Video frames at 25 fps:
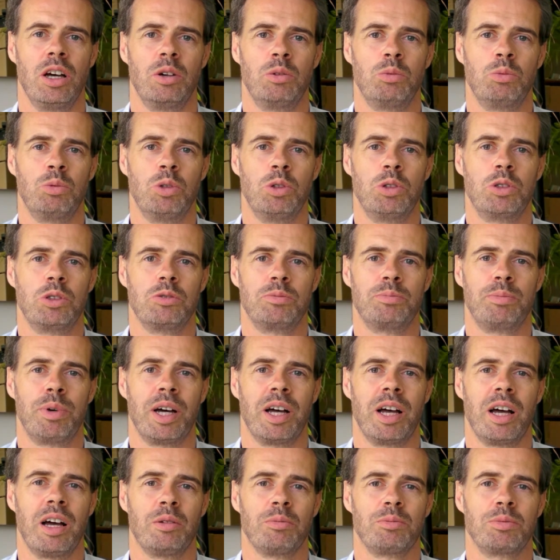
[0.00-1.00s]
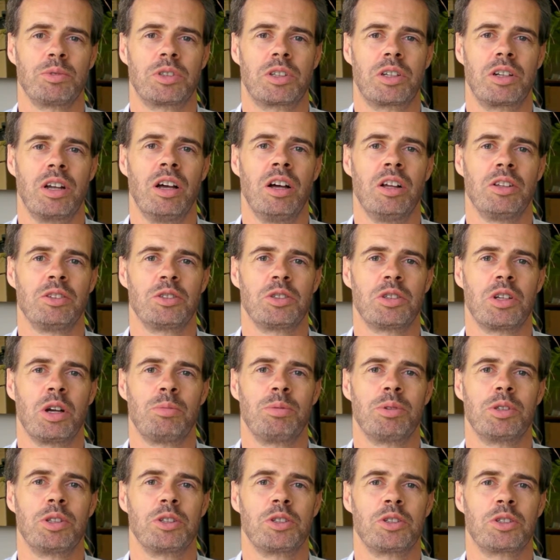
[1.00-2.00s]
would have perhaps glanced
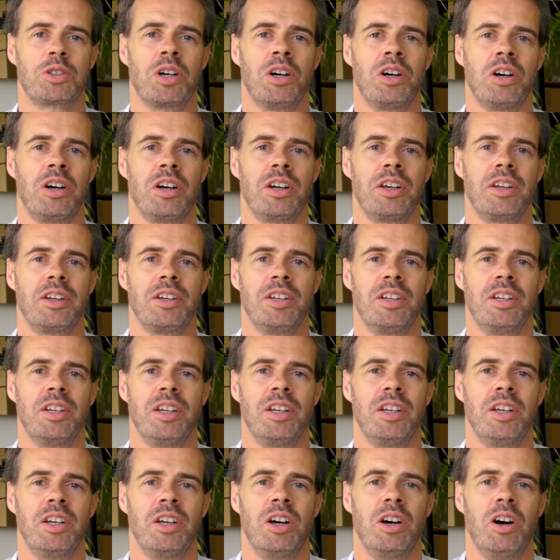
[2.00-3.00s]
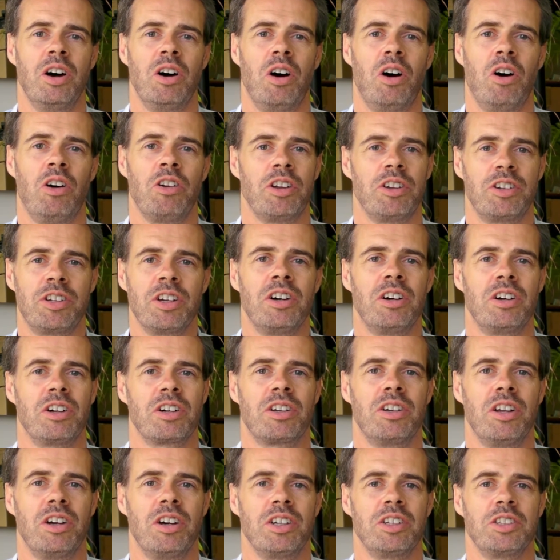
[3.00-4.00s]
up at the sky on a
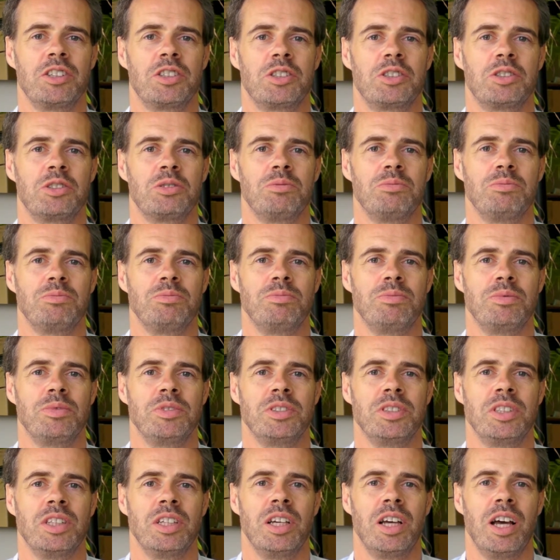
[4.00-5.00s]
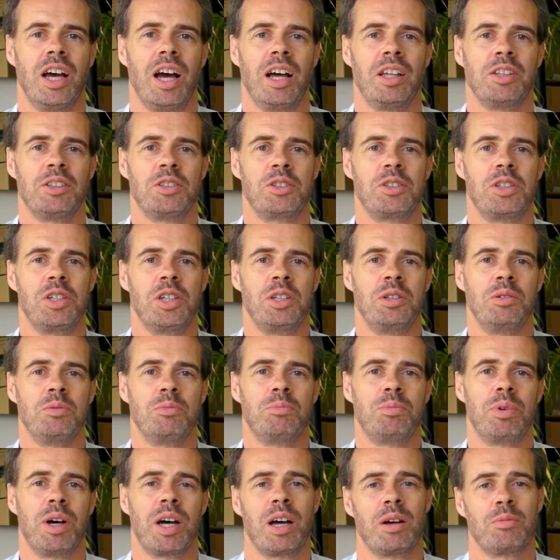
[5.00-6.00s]
dark night and
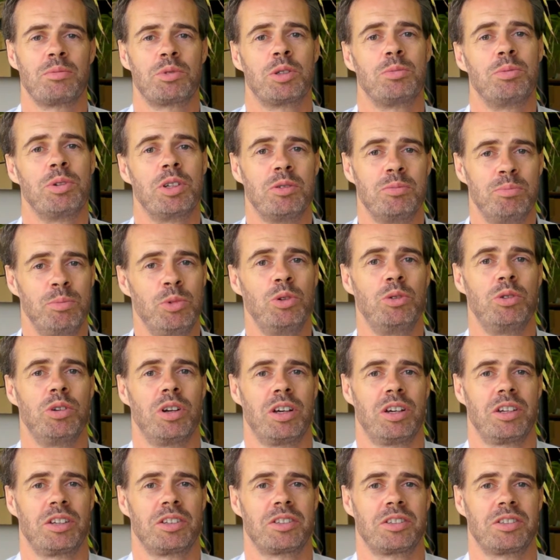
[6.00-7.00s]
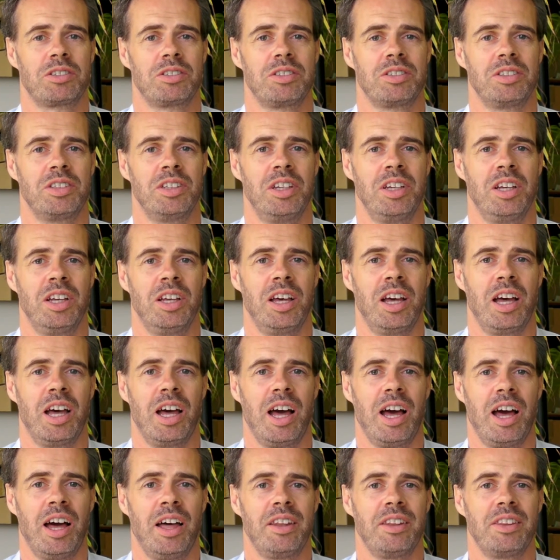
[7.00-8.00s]
seen perhaps a bit of moonlight,
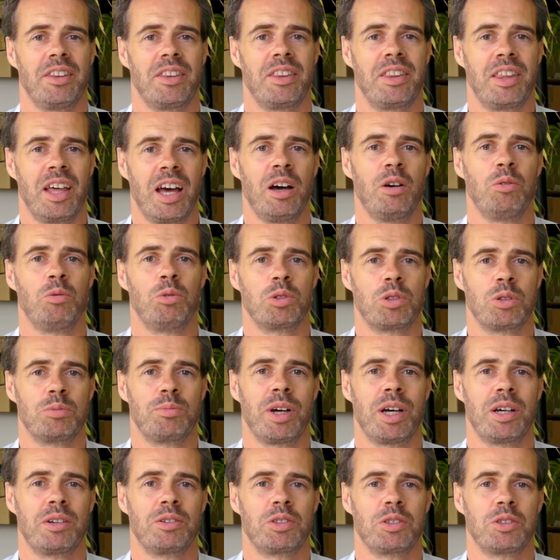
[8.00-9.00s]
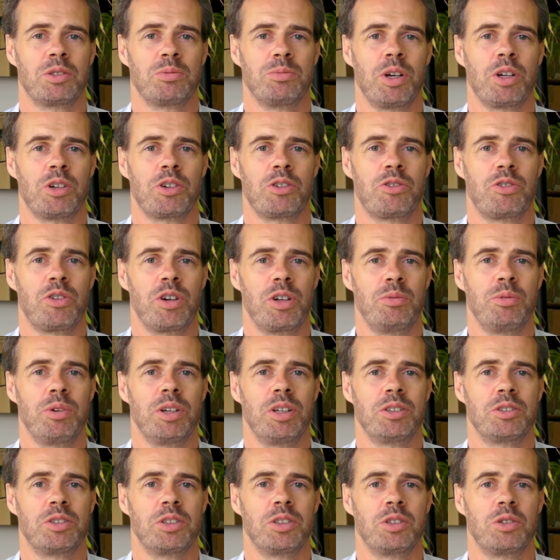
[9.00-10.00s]
and that was about as much free
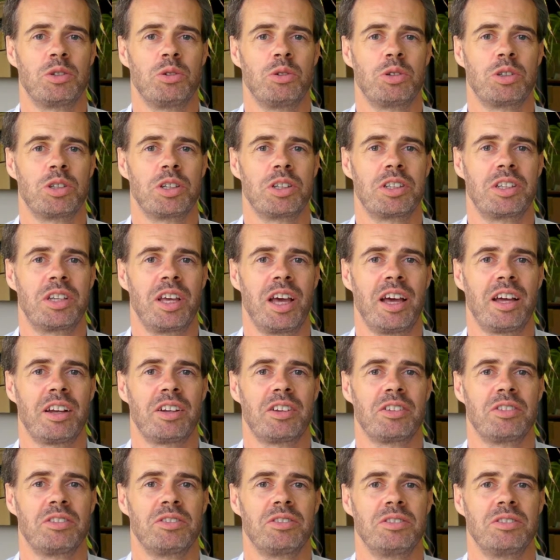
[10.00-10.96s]
will as it thought it'd get.